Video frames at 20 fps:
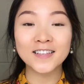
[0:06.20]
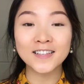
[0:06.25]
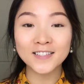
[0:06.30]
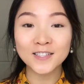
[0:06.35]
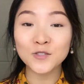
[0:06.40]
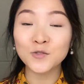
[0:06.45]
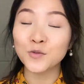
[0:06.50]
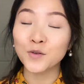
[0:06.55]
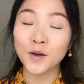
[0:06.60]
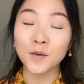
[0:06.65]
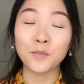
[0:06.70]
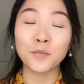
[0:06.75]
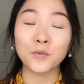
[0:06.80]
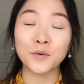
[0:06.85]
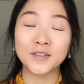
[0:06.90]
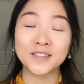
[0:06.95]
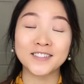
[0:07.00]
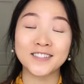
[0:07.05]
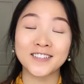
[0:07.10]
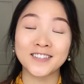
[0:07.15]
This trip
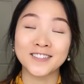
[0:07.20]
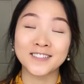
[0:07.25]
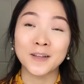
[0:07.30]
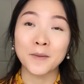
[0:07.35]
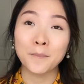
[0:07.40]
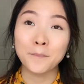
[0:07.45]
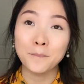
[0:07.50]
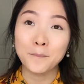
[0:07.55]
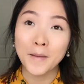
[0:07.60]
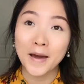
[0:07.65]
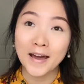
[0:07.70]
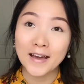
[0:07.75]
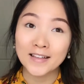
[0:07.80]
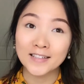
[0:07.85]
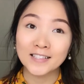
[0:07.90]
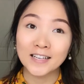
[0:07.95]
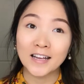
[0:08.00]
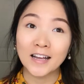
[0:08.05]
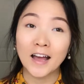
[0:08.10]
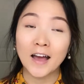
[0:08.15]
was just
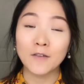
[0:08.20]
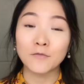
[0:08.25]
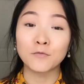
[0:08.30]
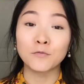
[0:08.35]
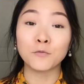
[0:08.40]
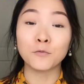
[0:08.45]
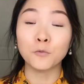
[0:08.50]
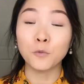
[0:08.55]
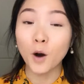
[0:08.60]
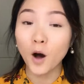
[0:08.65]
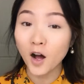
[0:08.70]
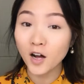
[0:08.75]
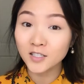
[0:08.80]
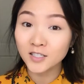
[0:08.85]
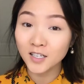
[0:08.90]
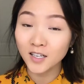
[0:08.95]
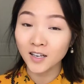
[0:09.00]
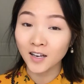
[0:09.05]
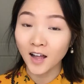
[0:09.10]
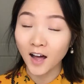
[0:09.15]
amazing. I've
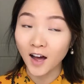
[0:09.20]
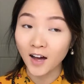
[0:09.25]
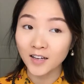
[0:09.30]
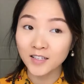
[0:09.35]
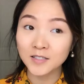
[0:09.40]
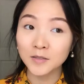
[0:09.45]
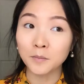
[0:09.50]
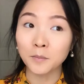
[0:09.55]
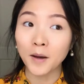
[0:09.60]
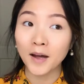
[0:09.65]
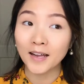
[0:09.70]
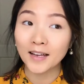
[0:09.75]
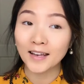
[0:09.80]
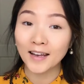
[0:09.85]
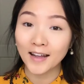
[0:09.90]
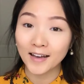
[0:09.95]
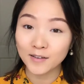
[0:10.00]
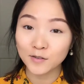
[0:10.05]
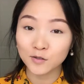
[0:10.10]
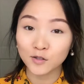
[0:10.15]
walked a lot. My
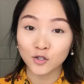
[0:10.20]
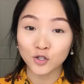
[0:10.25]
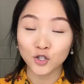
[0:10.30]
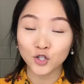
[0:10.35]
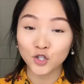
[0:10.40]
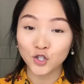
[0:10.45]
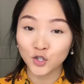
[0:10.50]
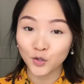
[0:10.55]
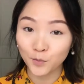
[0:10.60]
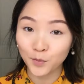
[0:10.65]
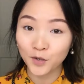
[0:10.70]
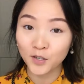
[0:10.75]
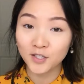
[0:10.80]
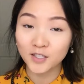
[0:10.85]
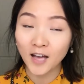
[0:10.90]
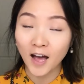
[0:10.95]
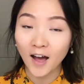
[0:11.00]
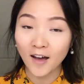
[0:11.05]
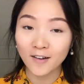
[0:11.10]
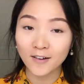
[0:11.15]
legs are super
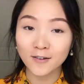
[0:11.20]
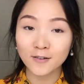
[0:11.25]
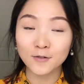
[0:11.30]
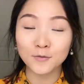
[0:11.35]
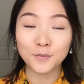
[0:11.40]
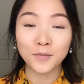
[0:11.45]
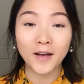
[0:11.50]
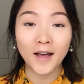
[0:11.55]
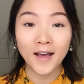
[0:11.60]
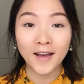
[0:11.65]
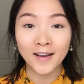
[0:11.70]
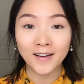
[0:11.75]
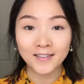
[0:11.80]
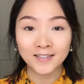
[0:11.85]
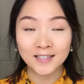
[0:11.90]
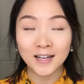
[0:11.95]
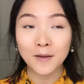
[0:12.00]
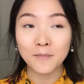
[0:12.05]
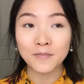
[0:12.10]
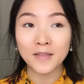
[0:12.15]
tired, but
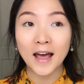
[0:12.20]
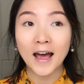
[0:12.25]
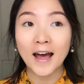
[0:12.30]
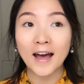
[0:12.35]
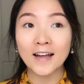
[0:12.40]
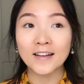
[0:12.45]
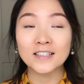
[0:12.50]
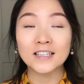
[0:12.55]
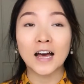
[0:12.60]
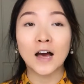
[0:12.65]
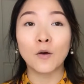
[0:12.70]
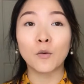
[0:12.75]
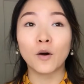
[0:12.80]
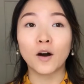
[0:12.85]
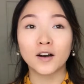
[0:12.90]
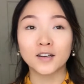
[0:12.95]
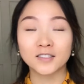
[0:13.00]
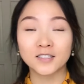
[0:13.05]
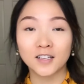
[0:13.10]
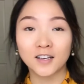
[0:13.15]
except that I
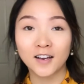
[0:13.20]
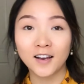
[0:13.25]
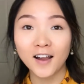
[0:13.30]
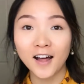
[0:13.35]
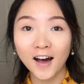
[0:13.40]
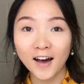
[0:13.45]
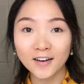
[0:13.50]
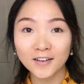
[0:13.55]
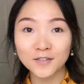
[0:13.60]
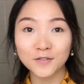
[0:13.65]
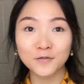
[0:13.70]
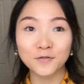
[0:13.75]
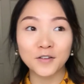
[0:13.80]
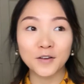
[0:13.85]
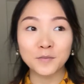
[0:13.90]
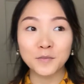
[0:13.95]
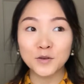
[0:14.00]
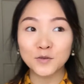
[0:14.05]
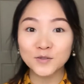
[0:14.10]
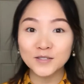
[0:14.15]
walked a lot of
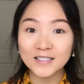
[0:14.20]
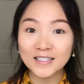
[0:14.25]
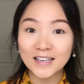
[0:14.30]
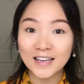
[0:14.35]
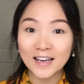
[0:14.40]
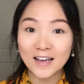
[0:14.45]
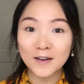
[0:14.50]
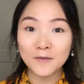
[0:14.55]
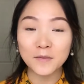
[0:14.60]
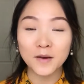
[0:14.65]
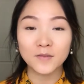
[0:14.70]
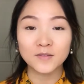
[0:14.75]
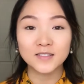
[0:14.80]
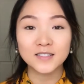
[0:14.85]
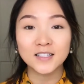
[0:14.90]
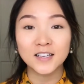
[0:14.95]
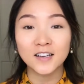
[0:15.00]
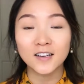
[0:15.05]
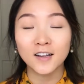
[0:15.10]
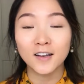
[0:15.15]
the museum. I've
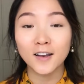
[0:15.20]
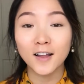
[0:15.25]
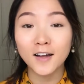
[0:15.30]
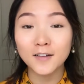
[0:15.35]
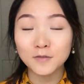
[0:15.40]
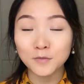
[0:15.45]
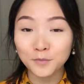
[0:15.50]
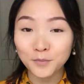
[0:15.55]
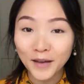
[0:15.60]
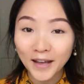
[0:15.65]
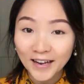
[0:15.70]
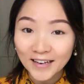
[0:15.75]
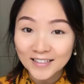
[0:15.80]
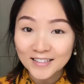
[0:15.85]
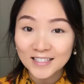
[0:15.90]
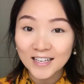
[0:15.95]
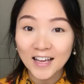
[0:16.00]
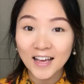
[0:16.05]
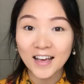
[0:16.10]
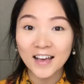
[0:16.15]
seen a lot of
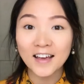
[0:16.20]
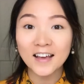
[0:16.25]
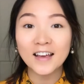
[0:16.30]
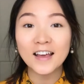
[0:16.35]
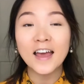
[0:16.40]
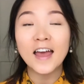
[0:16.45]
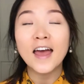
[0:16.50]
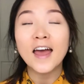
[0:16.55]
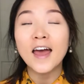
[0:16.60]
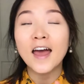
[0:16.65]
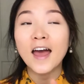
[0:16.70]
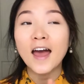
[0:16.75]
painting